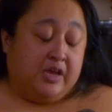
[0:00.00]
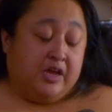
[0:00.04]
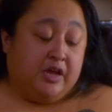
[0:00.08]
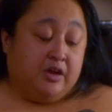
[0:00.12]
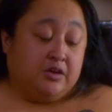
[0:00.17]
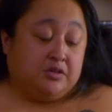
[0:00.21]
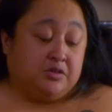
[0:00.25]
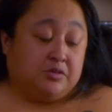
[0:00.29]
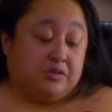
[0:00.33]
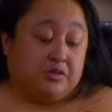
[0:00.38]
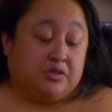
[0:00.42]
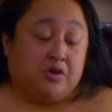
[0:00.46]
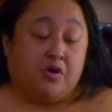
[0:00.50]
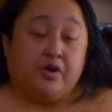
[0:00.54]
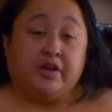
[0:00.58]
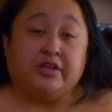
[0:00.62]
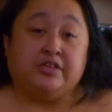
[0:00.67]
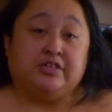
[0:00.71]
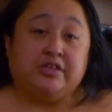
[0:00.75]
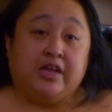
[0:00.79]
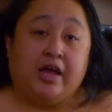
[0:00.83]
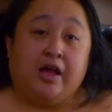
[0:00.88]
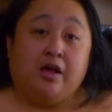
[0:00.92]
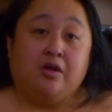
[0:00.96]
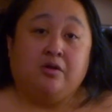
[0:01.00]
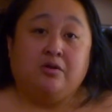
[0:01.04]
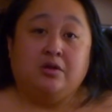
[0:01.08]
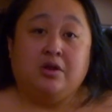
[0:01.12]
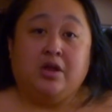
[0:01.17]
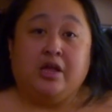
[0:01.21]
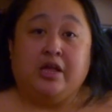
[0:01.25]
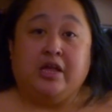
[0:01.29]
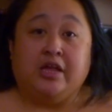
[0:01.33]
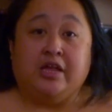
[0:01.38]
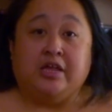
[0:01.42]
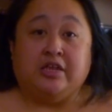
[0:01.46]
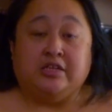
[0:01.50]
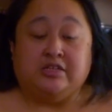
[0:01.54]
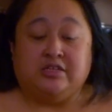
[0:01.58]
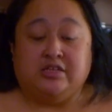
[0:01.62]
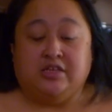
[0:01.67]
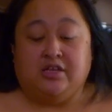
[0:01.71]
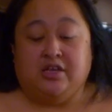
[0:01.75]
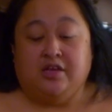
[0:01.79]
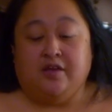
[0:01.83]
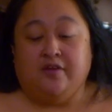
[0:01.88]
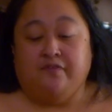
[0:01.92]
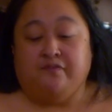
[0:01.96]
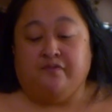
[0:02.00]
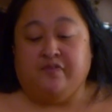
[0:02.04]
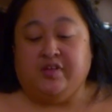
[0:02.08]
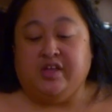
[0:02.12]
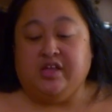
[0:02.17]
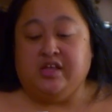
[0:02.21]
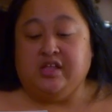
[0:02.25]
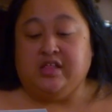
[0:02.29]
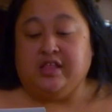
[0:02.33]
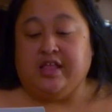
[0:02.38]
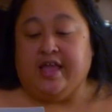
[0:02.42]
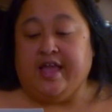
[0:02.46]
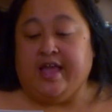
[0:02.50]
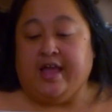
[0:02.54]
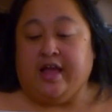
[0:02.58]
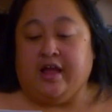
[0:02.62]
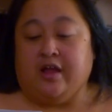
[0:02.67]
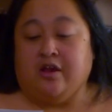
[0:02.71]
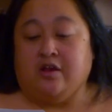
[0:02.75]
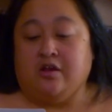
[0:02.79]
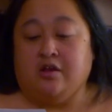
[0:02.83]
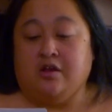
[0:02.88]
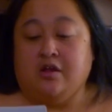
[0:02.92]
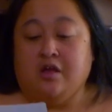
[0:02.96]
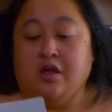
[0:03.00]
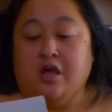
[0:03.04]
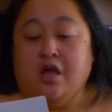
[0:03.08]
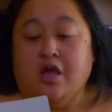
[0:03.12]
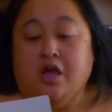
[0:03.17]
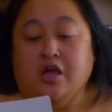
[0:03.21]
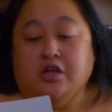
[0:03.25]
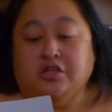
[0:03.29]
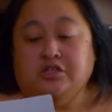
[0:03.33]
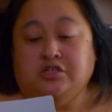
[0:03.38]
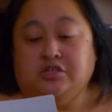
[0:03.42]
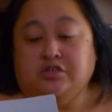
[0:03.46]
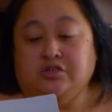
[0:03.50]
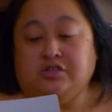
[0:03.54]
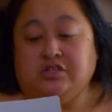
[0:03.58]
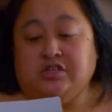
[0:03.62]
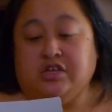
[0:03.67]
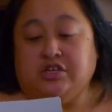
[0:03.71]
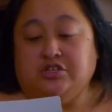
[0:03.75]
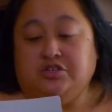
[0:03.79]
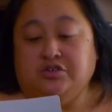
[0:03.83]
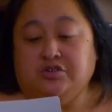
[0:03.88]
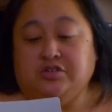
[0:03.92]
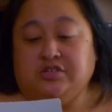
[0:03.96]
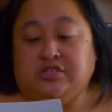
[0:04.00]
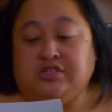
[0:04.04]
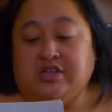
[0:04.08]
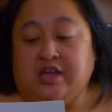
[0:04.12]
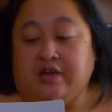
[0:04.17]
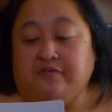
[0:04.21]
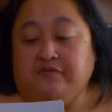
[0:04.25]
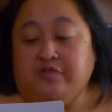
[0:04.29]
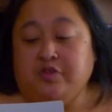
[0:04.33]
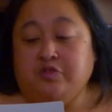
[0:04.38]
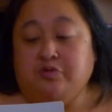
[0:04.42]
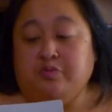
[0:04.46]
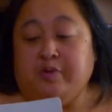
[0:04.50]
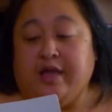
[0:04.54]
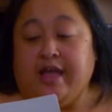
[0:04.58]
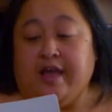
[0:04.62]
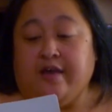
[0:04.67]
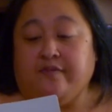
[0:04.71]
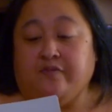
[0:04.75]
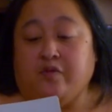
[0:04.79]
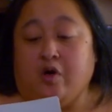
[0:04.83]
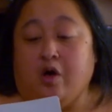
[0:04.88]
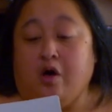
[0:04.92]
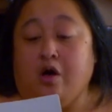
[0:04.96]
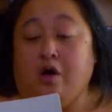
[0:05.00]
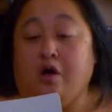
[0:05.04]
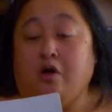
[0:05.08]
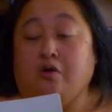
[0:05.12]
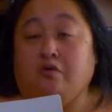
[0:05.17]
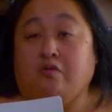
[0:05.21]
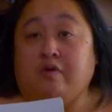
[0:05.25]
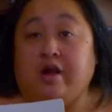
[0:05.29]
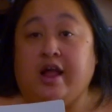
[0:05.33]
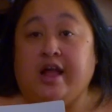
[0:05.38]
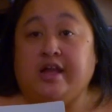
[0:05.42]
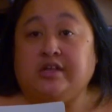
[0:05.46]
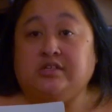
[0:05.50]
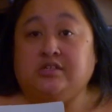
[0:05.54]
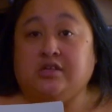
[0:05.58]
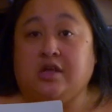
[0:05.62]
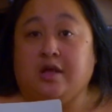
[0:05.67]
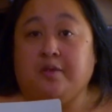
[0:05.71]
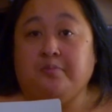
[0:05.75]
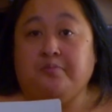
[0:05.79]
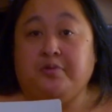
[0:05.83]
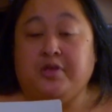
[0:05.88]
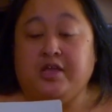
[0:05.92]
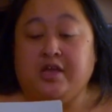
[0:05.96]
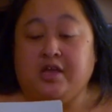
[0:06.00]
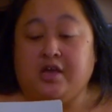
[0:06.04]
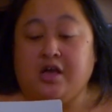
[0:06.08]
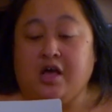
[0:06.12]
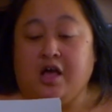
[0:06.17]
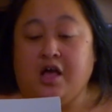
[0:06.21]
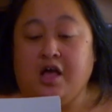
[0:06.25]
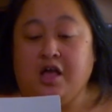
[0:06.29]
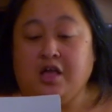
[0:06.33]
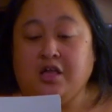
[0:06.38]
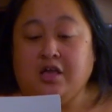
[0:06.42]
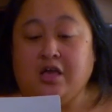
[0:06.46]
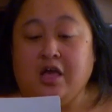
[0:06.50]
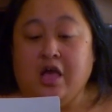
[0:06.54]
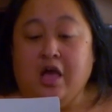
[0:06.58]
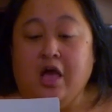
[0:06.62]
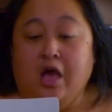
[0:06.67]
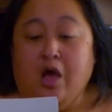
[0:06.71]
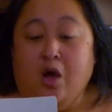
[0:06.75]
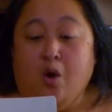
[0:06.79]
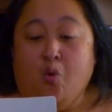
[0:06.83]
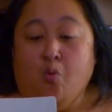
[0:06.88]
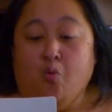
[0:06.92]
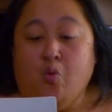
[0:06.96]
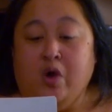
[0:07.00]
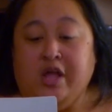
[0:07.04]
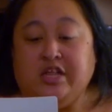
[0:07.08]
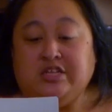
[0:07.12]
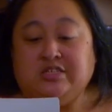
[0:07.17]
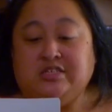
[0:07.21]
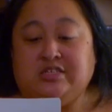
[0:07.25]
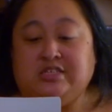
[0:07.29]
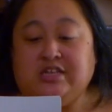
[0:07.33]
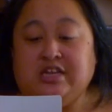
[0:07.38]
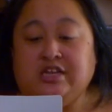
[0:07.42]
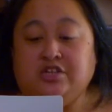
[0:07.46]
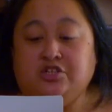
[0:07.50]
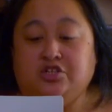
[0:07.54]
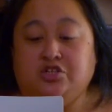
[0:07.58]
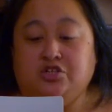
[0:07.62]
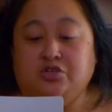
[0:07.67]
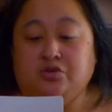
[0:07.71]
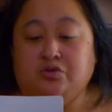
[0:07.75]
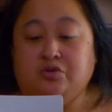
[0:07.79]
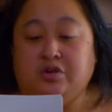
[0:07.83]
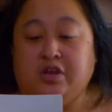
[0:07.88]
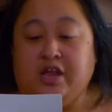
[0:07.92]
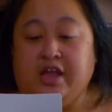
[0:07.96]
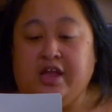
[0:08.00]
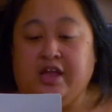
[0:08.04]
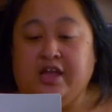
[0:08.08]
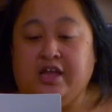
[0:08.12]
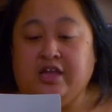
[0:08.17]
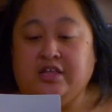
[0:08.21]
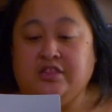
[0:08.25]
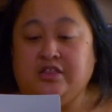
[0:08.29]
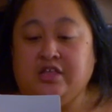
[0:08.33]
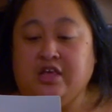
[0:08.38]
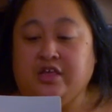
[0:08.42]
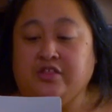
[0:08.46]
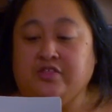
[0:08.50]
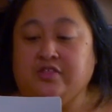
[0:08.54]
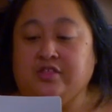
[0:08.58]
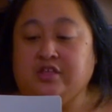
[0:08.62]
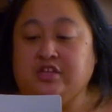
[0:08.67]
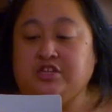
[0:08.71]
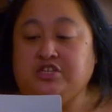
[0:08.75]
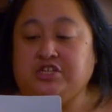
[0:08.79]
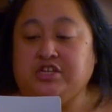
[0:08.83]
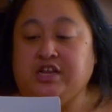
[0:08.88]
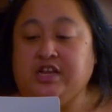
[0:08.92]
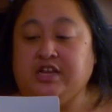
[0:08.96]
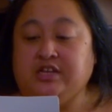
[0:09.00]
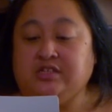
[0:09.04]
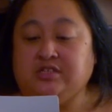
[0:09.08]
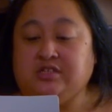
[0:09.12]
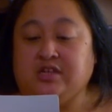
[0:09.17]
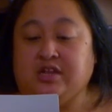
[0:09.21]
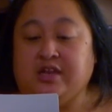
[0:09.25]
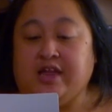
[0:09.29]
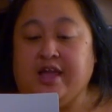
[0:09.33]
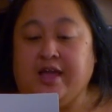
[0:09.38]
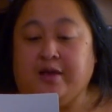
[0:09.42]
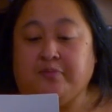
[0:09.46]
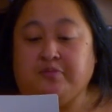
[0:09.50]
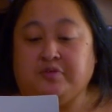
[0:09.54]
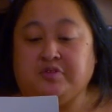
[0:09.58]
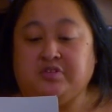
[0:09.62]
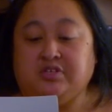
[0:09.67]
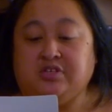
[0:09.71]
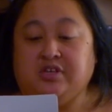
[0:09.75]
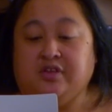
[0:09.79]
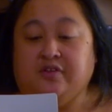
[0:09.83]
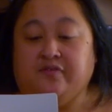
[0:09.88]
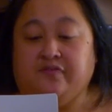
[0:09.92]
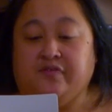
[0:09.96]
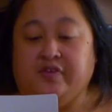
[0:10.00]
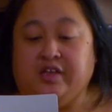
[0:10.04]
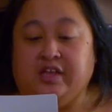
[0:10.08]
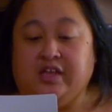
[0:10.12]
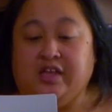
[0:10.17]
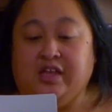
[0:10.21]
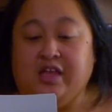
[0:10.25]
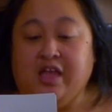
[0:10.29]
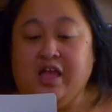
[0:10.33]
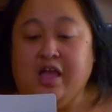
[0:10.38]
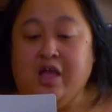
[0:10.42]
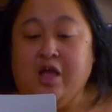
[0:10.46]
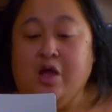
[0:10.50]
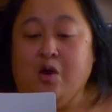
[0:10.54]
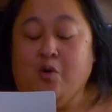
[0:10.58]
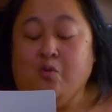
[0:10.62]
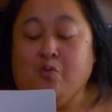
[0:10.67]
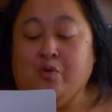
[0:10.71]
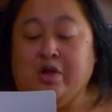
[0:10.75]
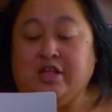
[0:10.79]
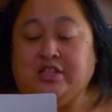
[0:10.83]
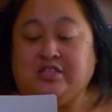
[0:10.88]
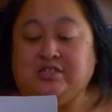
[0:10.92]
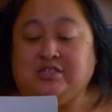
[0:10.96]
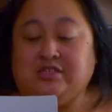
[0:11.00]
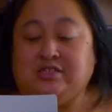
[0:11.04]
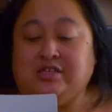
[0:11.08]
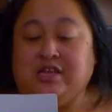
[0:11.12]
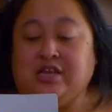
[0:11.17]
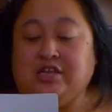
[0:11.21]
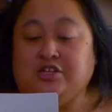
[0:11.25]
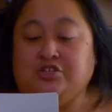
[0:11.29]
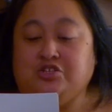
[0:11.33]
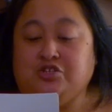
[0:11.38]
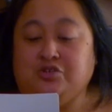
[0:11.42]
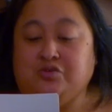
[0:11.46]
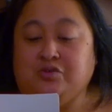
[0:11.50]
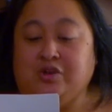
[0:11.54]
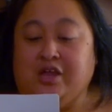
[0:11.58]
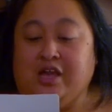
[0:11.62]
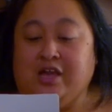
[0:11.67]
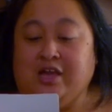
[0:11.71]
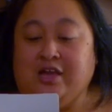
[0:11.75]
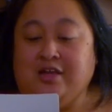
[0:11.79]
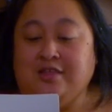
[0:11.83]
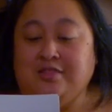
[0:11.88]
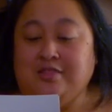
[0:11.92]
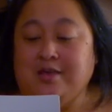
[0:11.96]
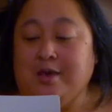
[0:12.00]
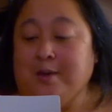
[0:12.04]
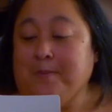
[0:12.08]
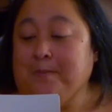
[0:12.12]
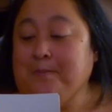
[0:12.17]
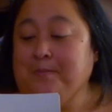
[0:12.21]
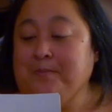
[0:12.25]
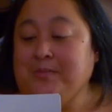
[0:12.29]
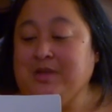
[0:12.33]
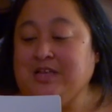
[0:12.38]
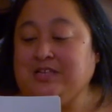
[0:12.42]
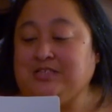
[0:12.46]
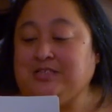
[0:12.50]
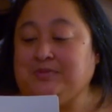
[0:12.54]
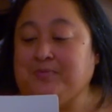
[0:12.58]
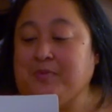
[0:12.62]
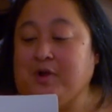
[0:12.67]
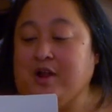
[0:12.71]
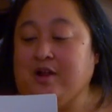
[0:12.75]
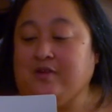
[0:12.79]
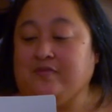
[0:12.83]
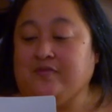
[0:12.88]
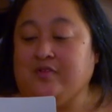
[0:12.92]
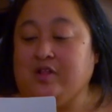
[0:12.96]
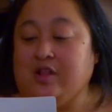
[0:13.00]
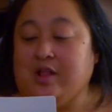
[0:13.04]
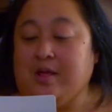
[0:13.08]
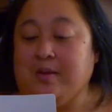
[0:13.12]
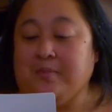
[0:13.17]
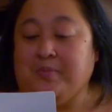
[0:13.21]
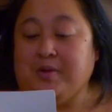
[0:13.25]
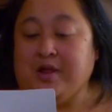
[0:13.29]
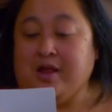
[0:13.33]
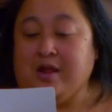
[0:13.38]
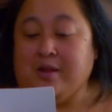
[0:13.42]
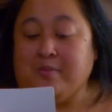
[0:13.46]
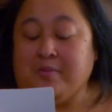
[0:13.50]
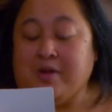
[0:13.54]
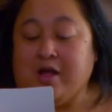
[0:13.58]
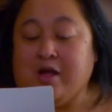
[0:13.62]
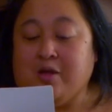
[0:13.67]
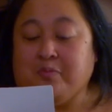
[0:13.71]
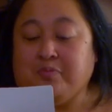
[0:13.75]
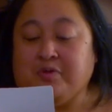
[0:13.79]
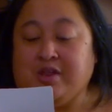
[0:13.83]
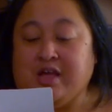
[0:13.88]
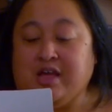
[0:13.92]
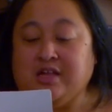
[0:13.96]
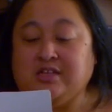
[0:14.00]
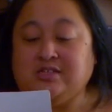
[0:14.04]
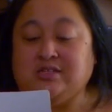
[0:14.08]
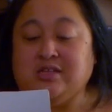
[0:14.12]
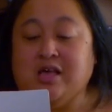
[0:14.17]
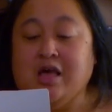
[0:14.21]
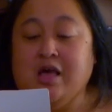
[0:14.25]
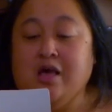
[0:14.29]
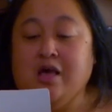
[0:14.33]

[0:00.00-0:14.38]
here's what's going down in TV land. Tuesday, June 7th, we have All Rise on Peacock. Wednesday, June 8th, The Janes on Apple TV. Wednesday, June 8th, Miss Marvel on Paramount Plus.